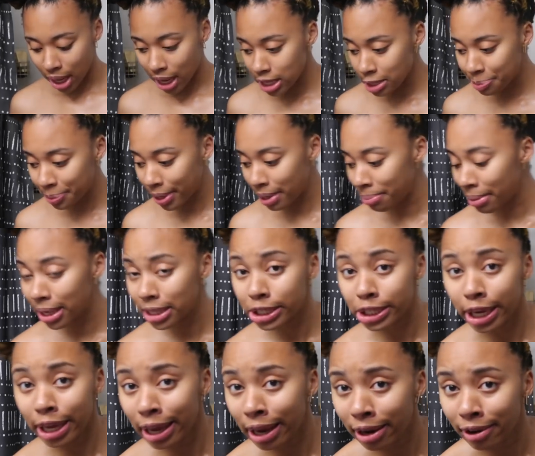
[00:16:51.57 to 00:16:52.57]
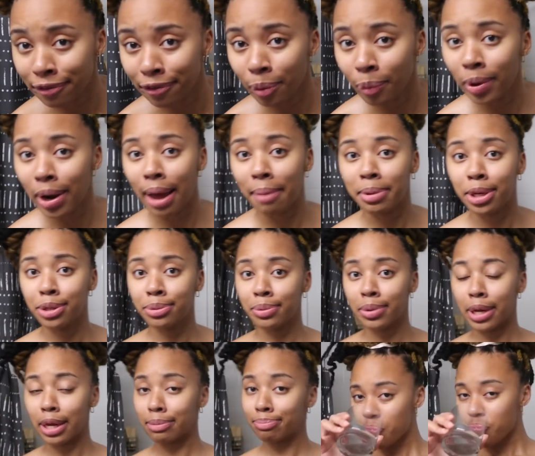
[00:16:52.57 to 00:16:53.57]
that's pretty much it for what I be
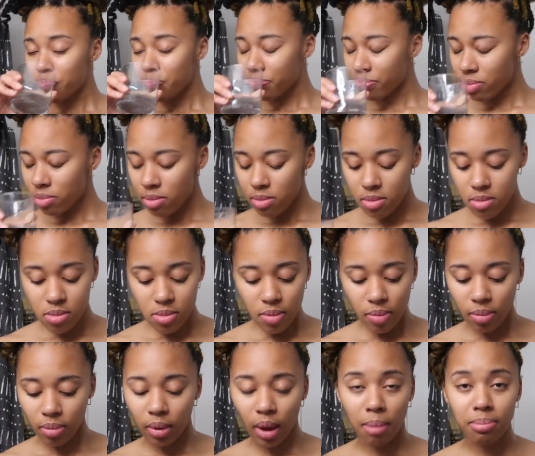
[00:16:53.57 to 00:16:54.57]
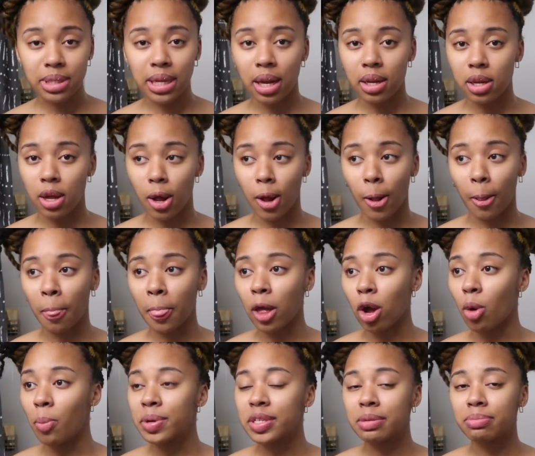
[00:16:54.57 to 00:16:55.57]
doing. I'm telling y'all,
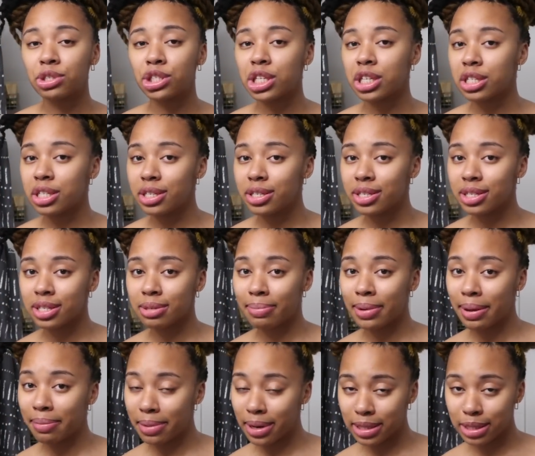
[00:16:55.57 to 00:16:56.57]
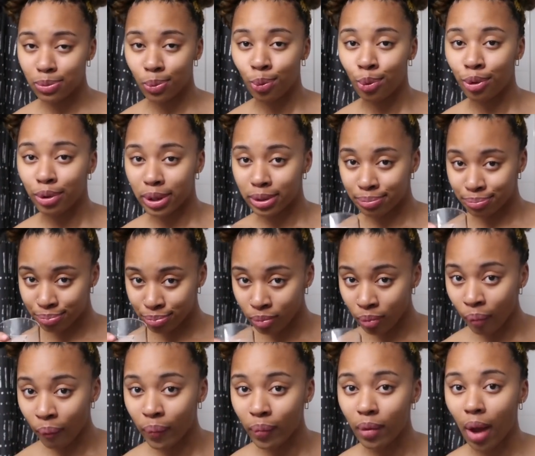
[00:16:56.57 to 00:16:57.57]
go put some chia seeds and some lemon and some water.
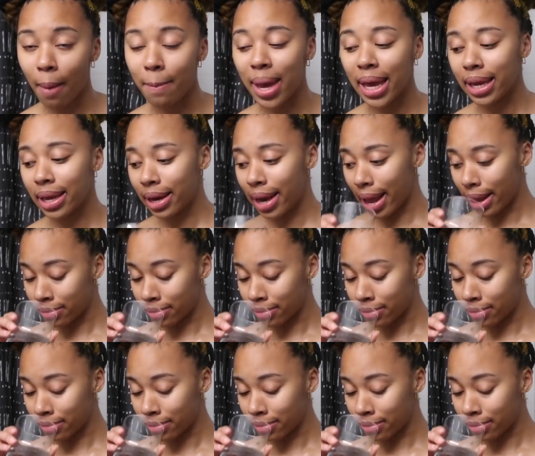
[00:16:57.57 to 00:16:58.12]
Make your